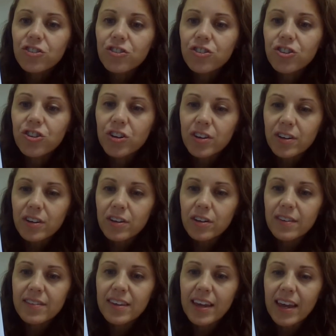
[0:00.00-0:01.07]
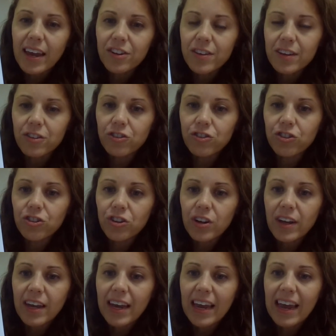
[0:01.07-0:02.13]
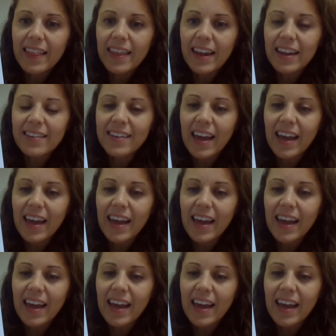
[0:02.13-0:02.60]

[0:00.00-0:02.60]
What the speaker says: Ch. C-H says ch, and then it's